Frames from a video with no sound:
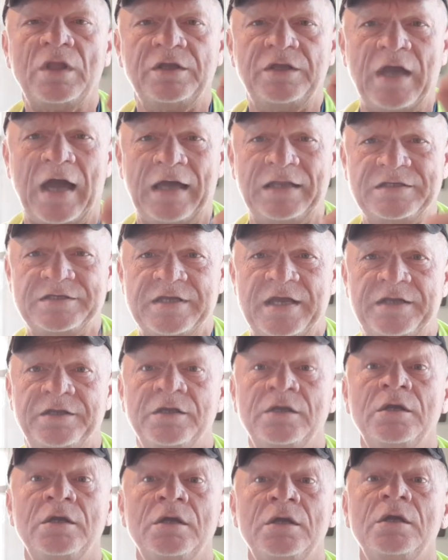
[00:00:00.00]
God
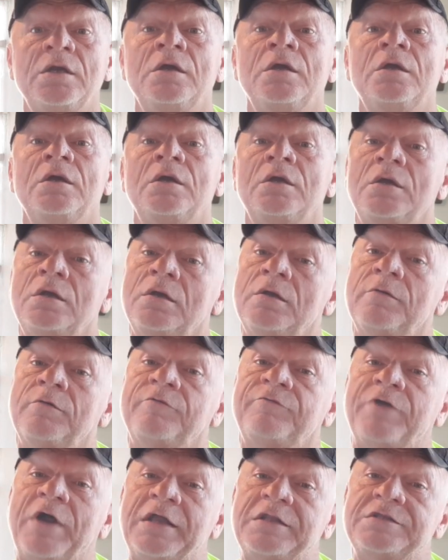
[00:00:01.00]
said,
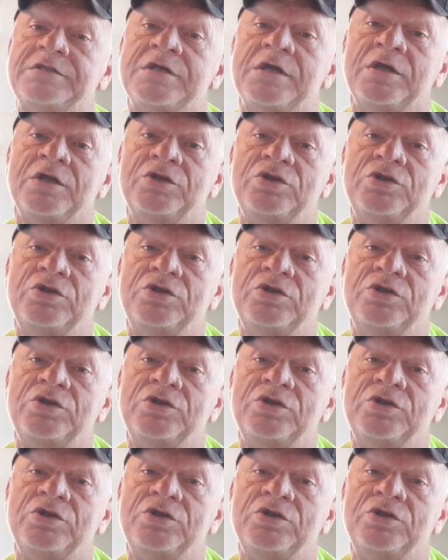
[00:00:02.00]
friends,